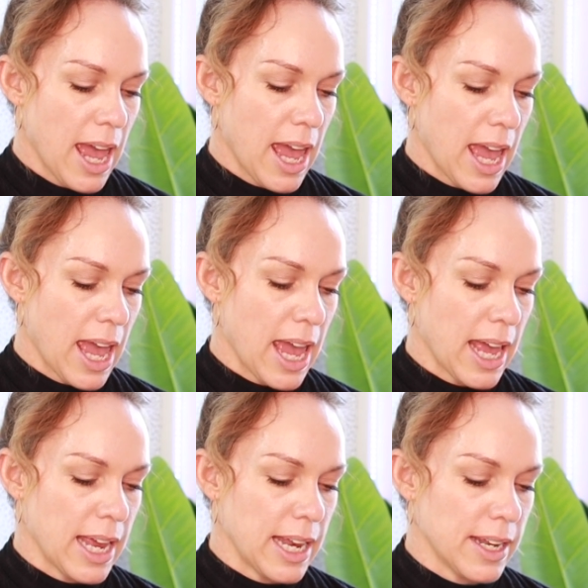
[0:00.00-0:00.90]

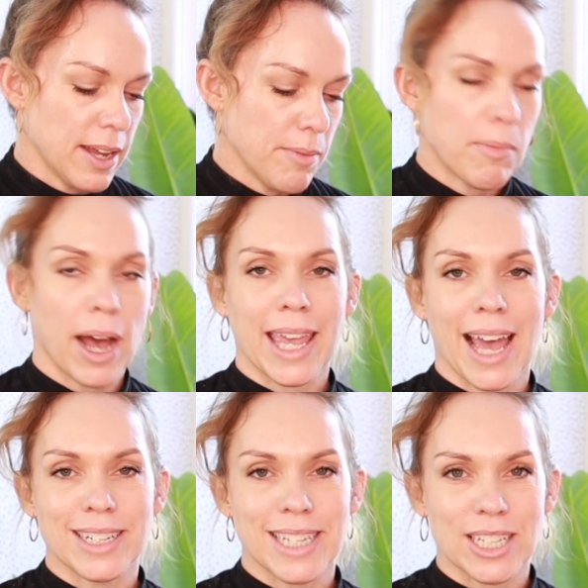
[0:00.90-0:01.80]
and my
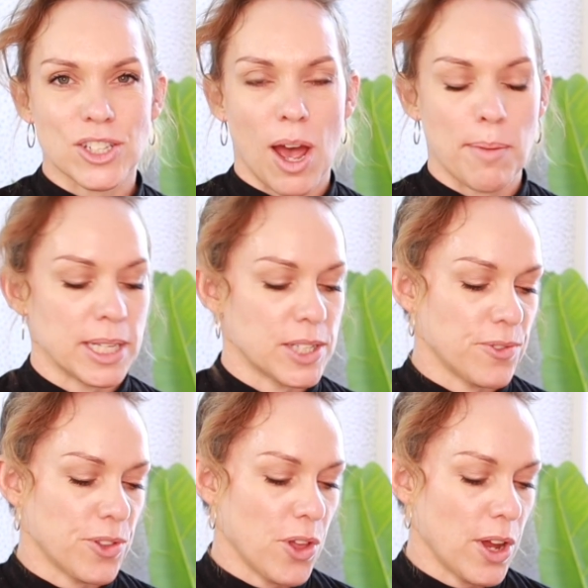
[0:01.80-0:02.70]
countdown timer is
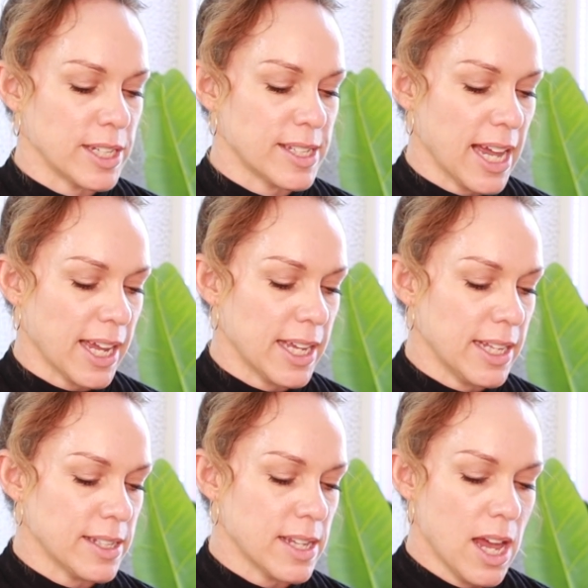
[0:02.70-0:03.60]
for 30
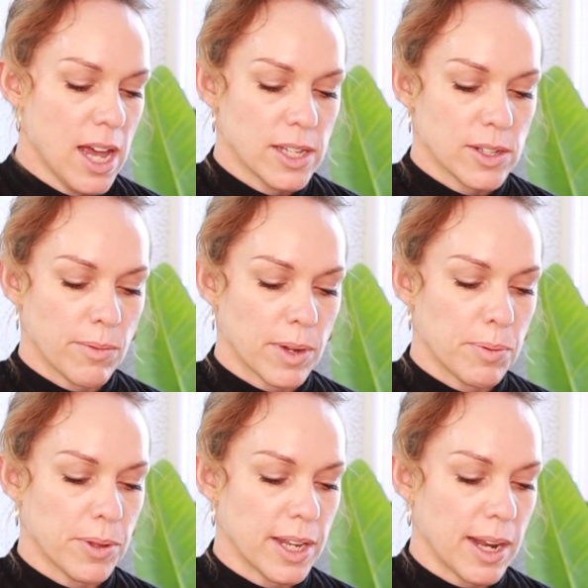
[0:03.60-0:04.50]
seconds. So I'm
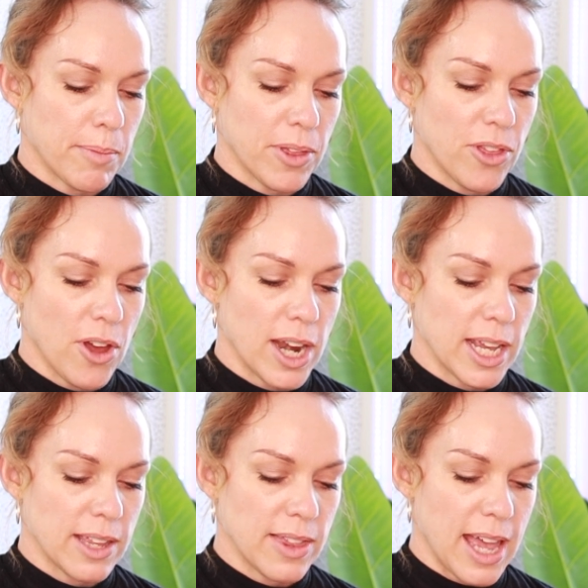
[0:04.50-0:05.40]
gonna put the number
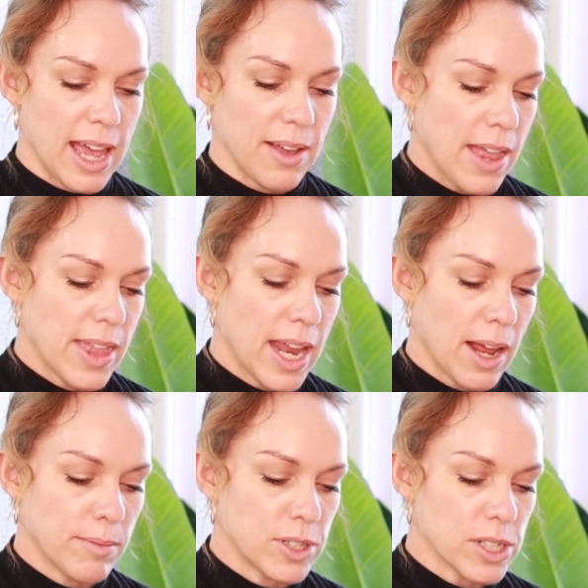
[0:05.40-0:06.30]
30 in there and then
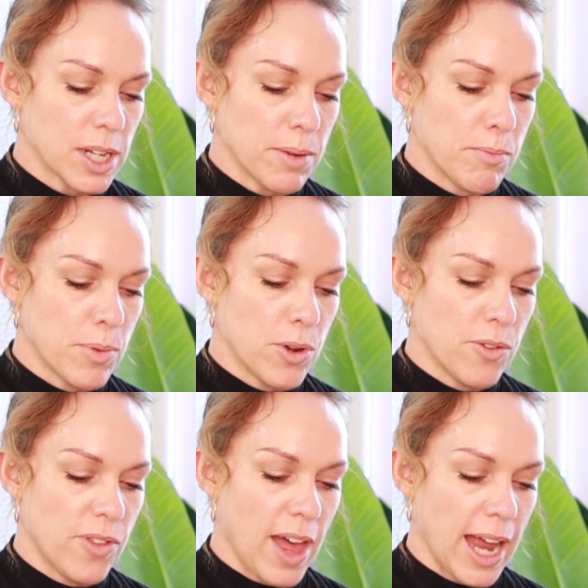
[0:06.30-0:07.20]
I'm just gonna
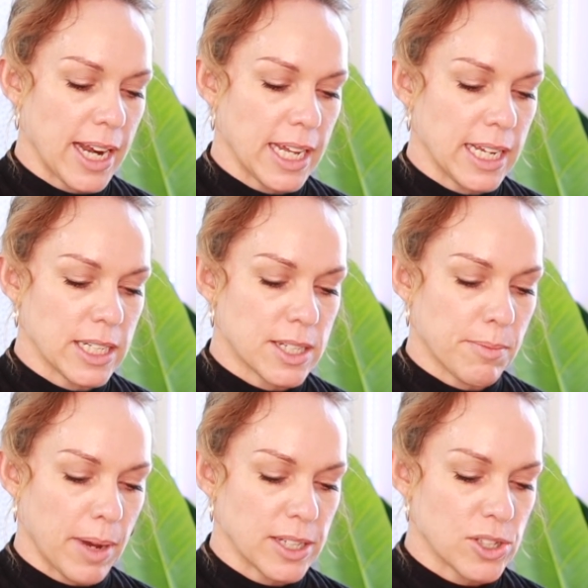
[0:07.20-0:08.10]
move that
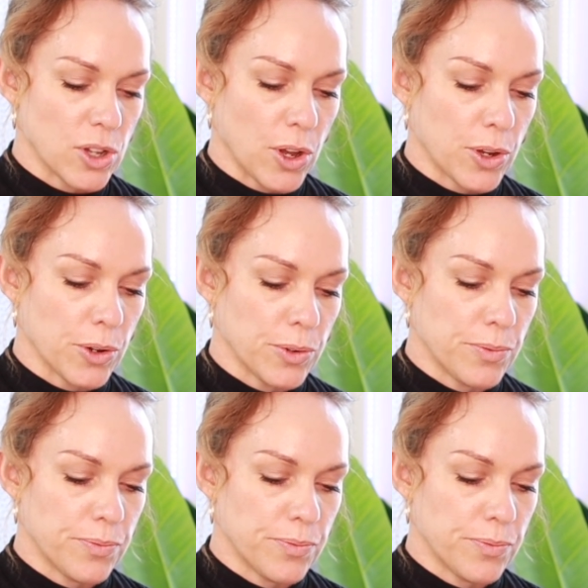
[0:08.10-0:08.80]
into my circle.